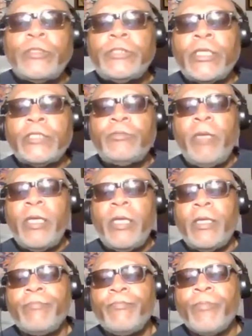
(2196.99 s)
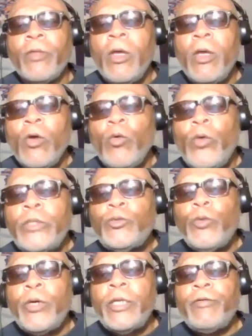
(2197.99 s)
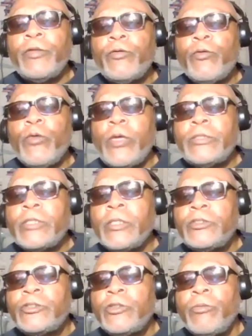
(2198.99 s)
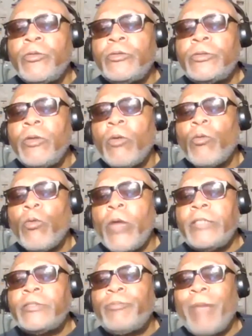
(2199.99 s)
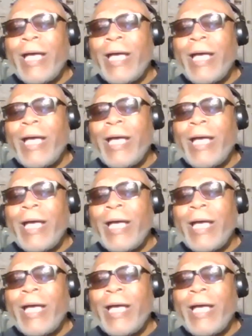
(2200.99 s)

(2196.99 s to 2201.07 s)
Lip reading: which would increase consumers' rates by 16%.